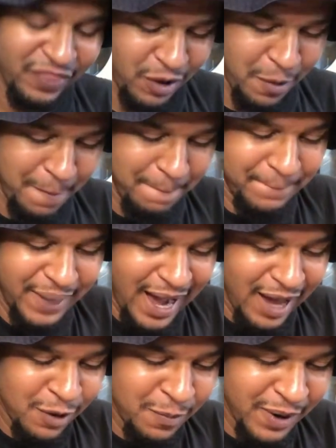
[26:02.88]
the
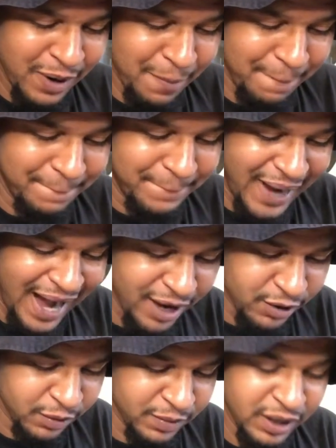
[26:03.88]
bottom of the
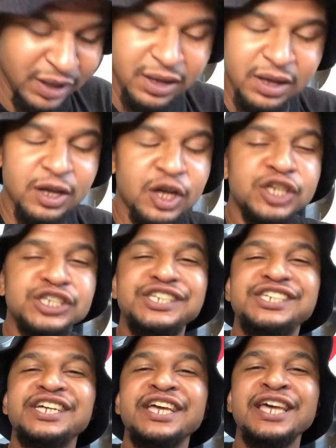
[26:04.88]
bottom,
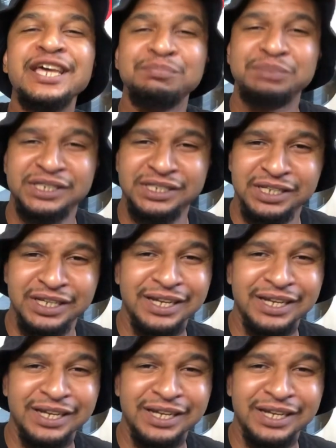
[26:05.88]
chips.